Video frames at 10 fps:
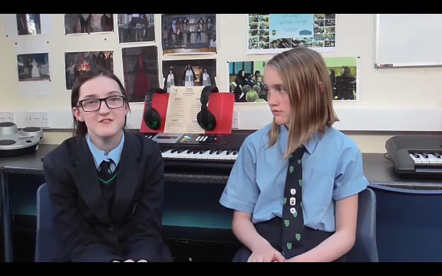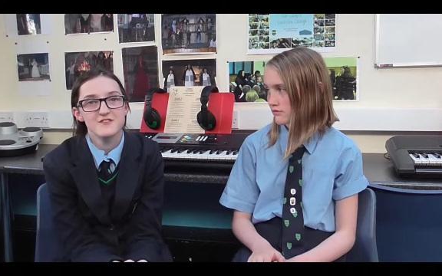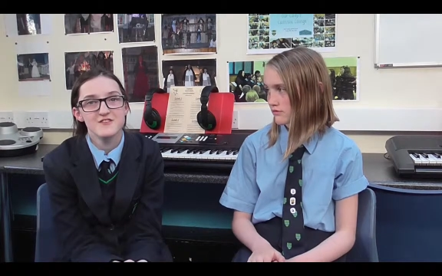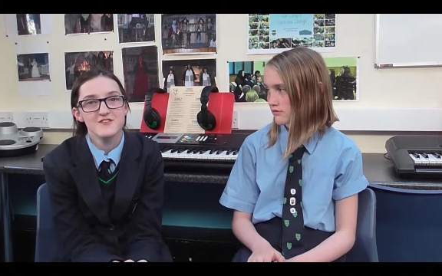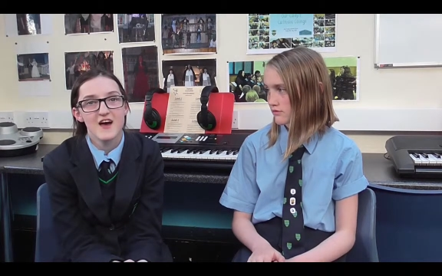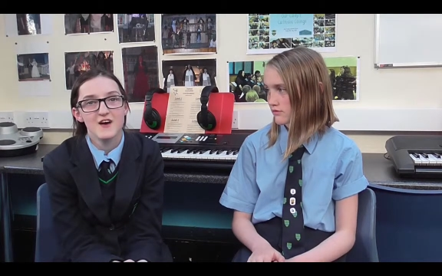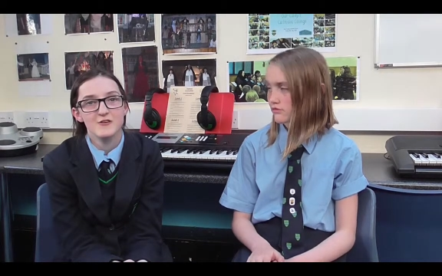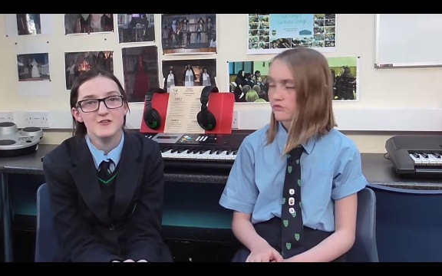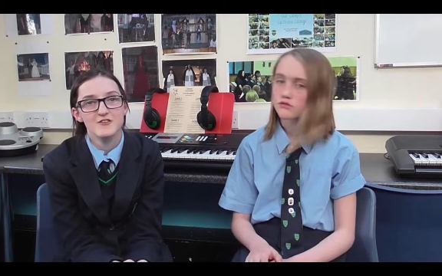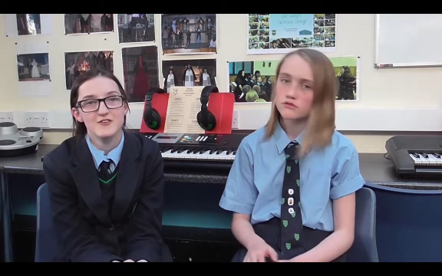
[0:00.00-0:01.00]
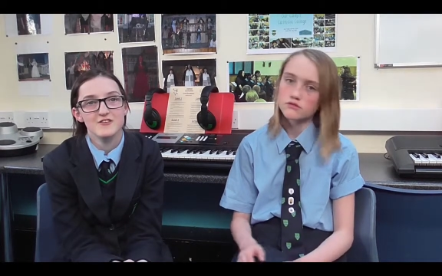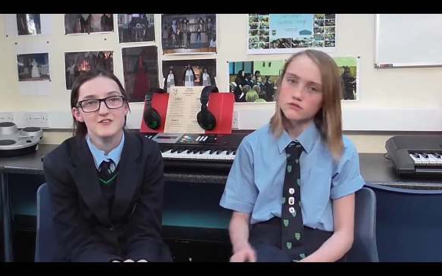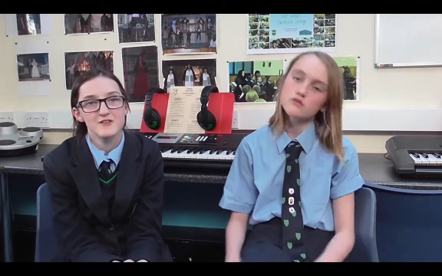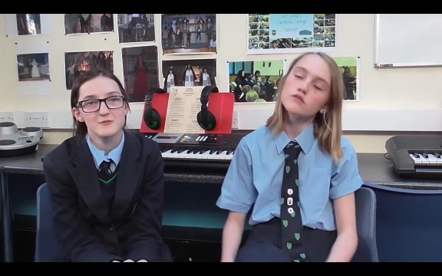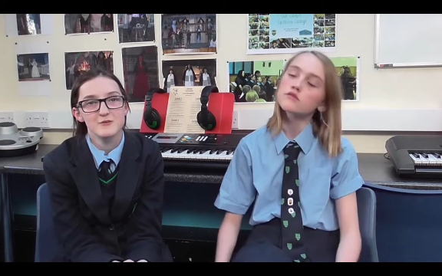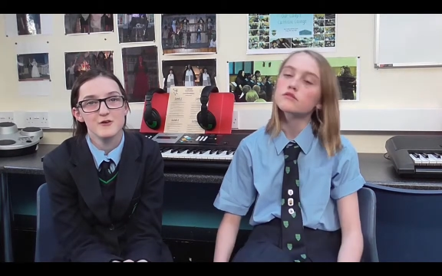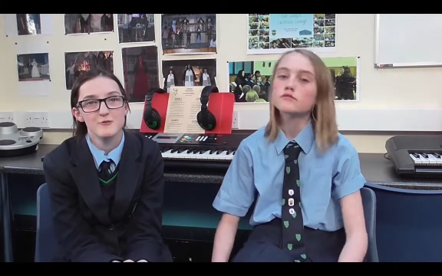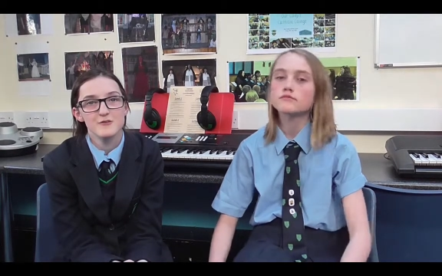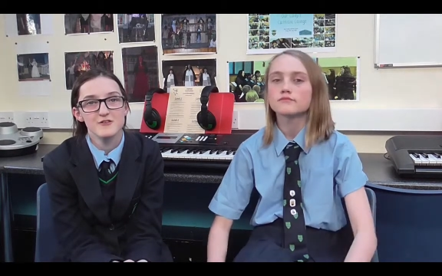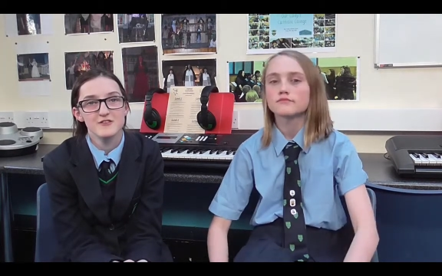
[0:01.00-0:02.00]
Speaker 1: different sounds and
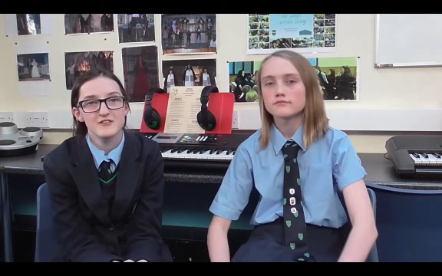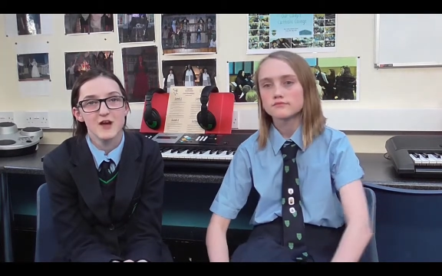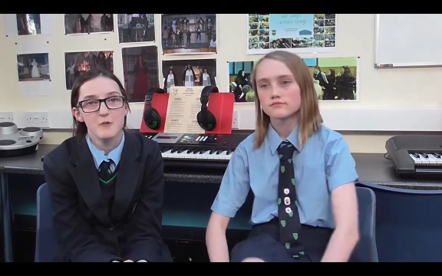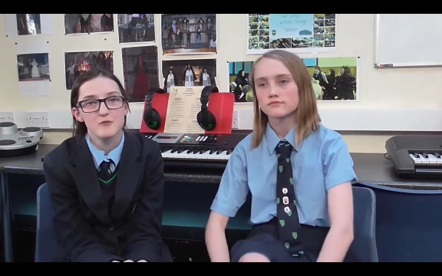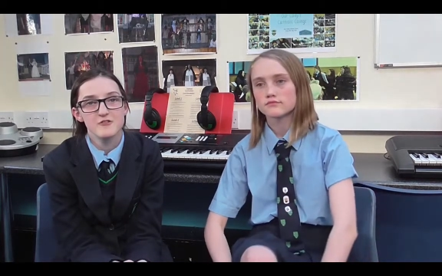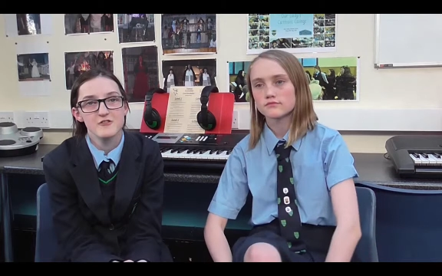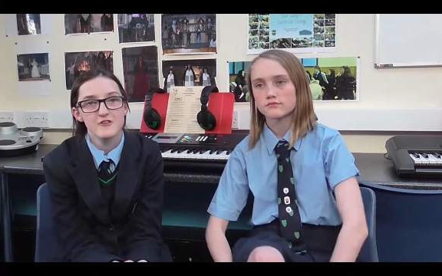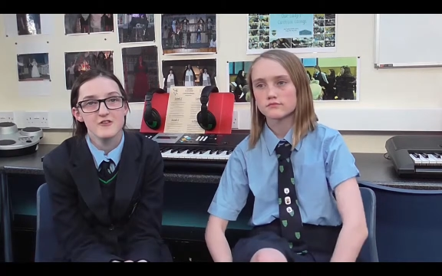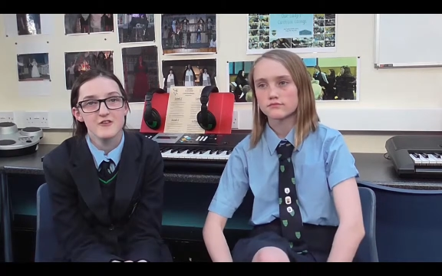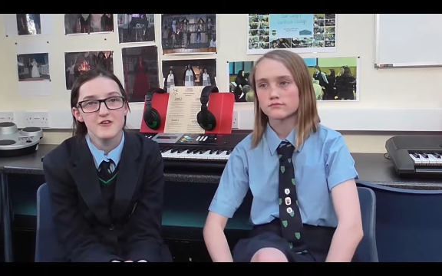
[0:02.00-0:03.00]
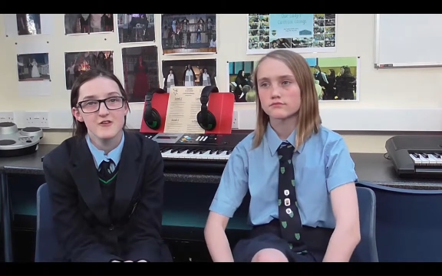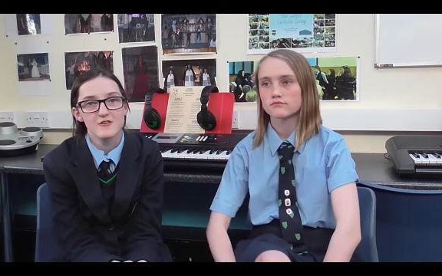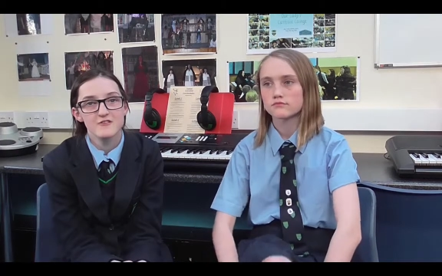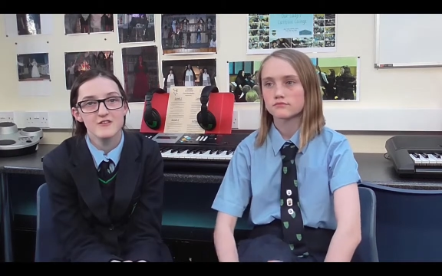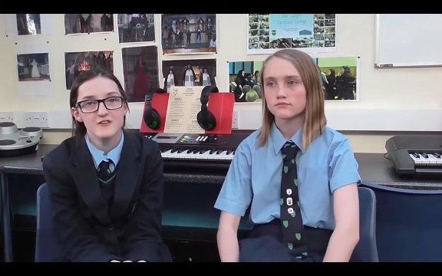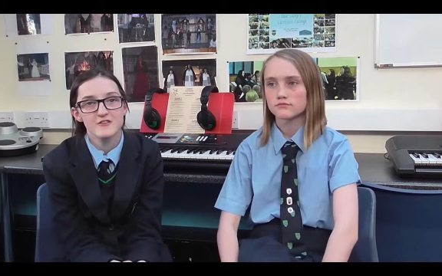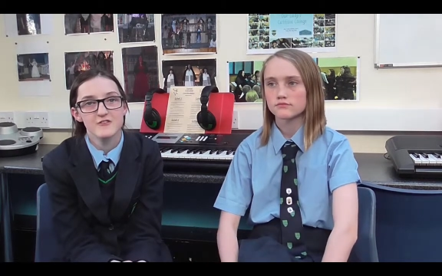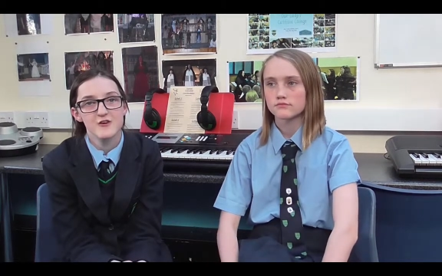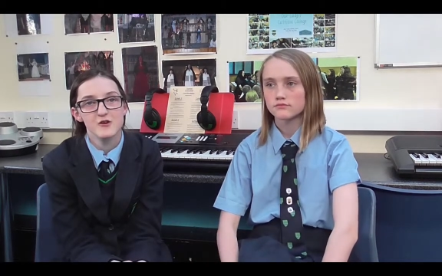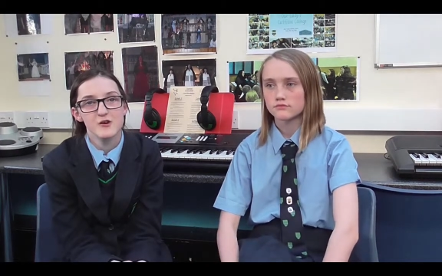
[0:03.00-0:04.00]
explore music types and tunes that you're going to fit into
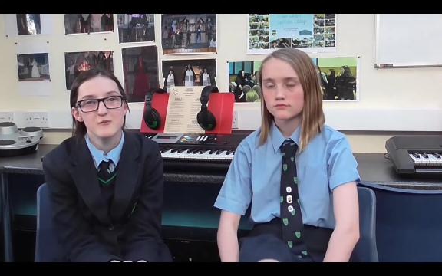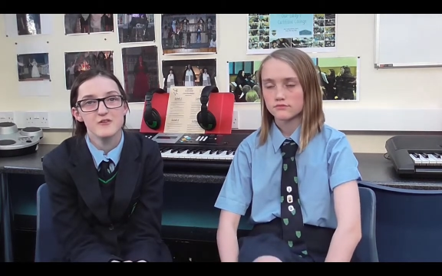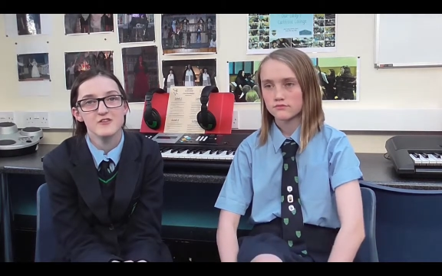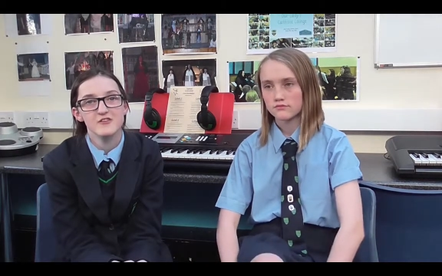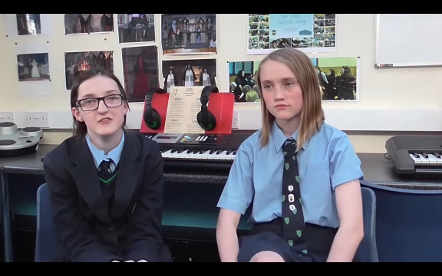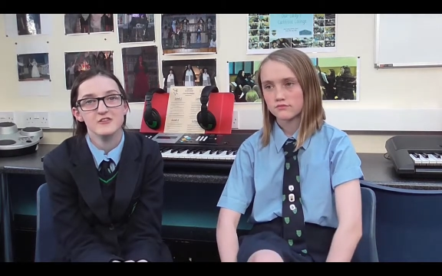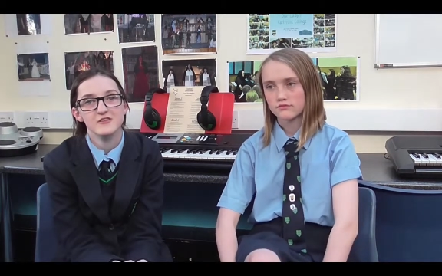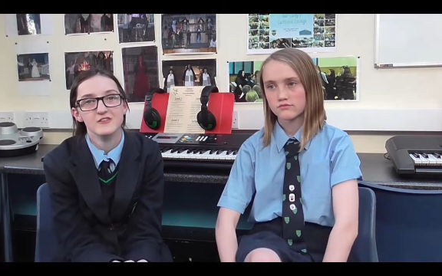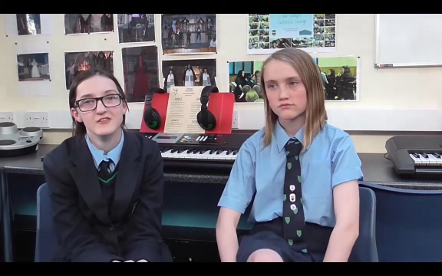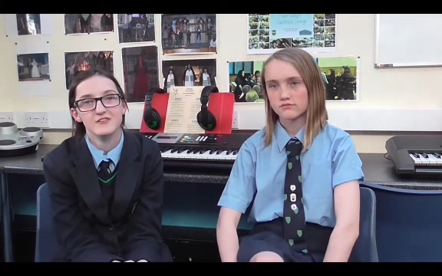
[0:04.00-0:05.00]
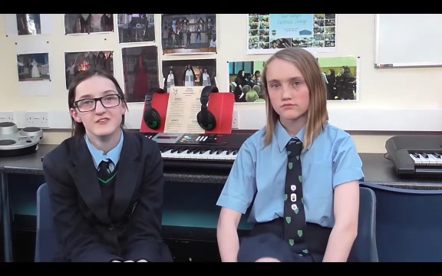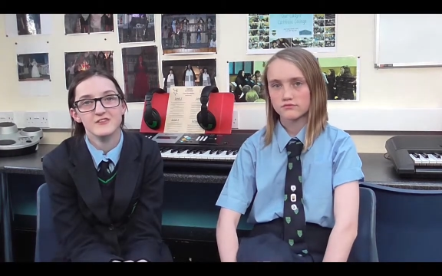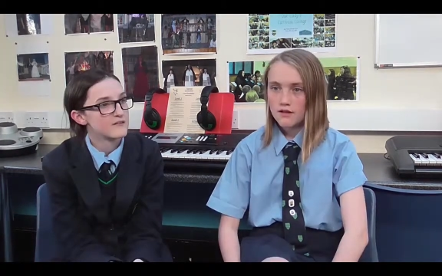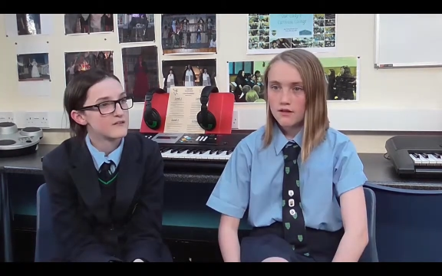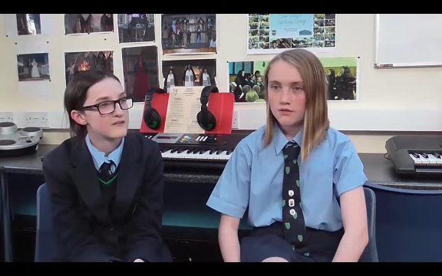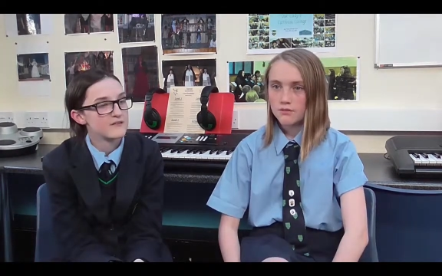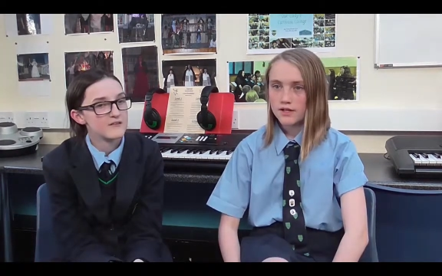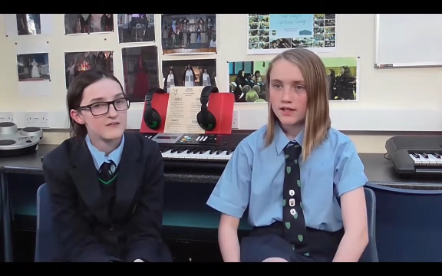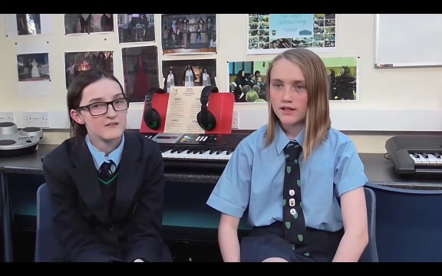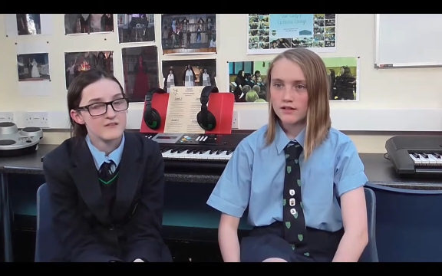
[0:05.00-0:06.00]
your own composition.
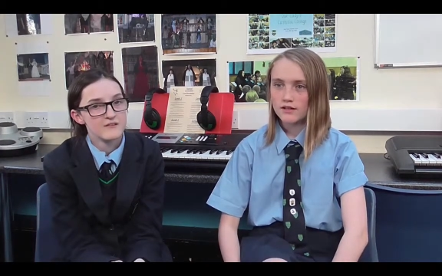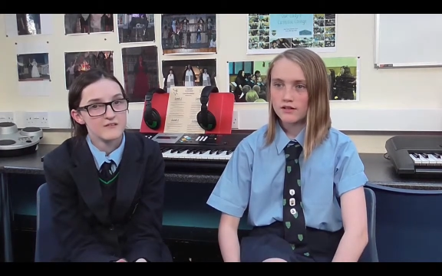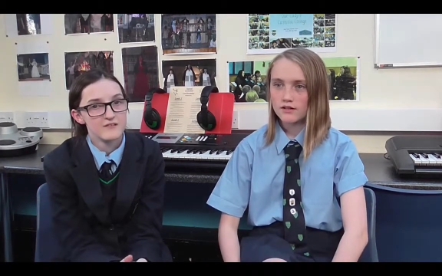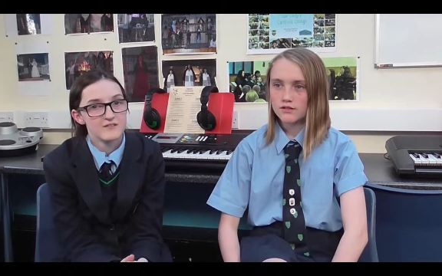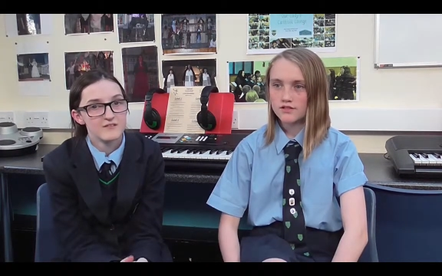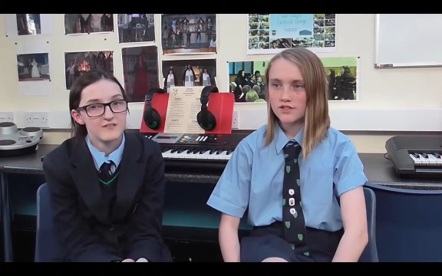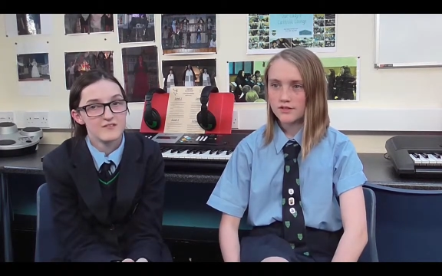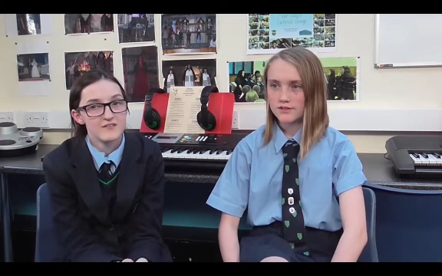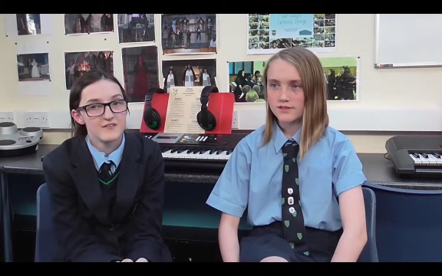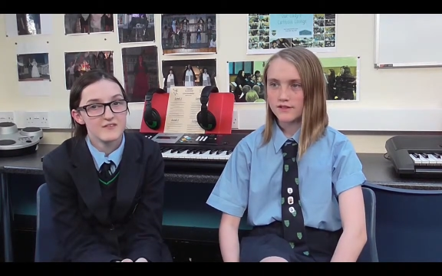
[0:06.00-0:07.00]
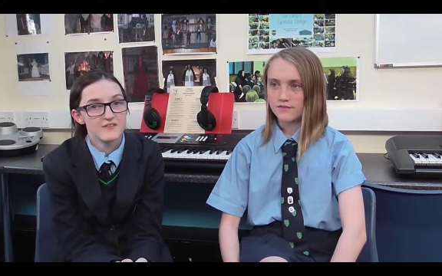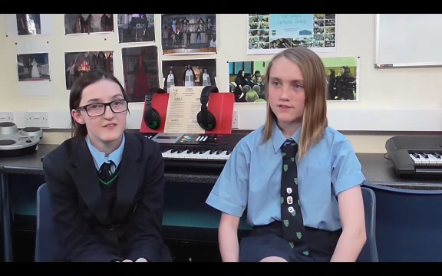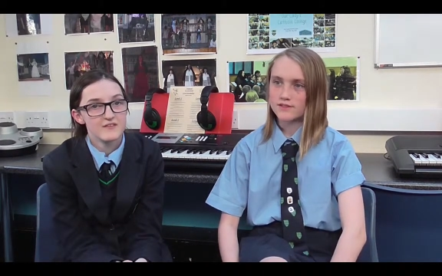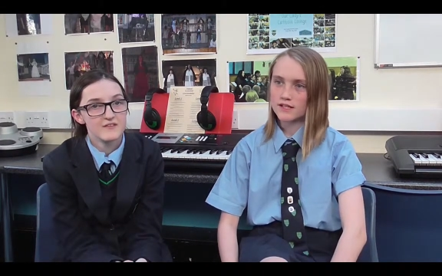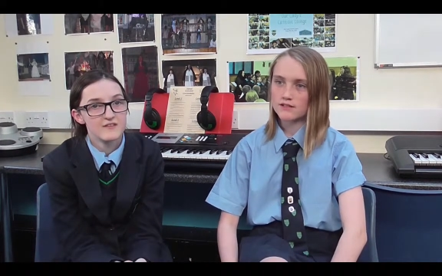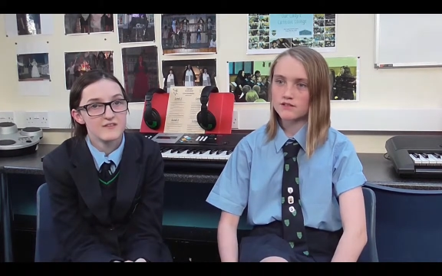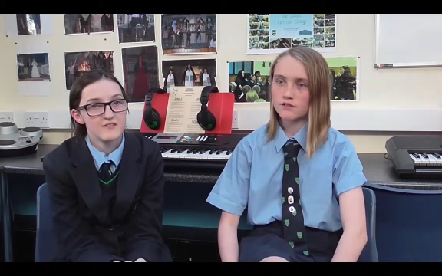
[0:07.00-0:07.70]
Speaker 2: We chose different sound